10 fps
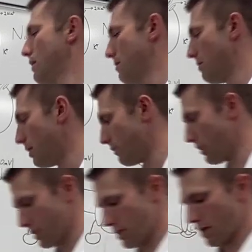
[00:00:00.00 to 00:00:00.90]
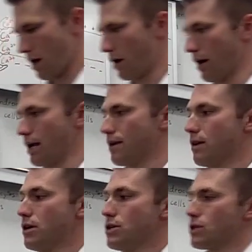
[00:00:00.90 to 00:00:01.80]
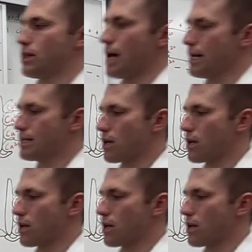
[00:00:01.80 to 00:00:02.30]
millivolts. All right, so that's